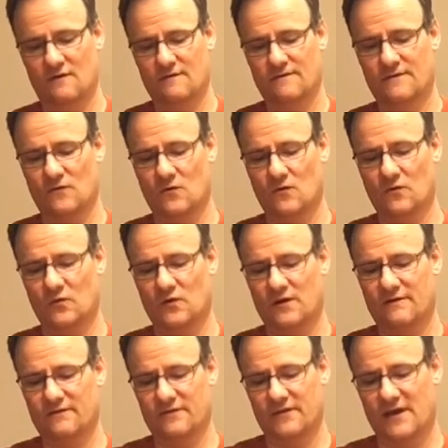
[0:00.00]
fold
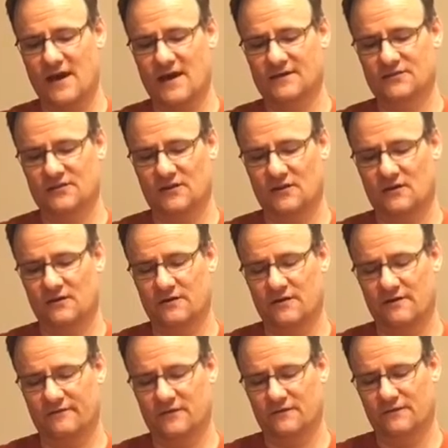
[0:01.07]
wherever the eyes are. You
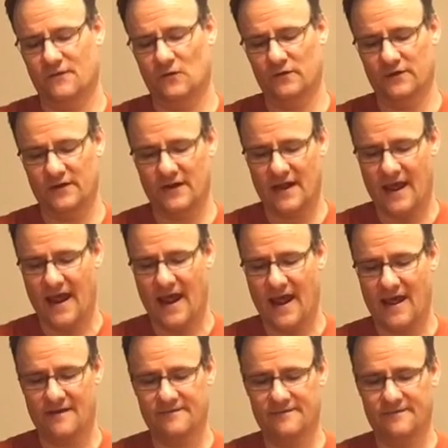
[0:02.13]
have to fold it in half,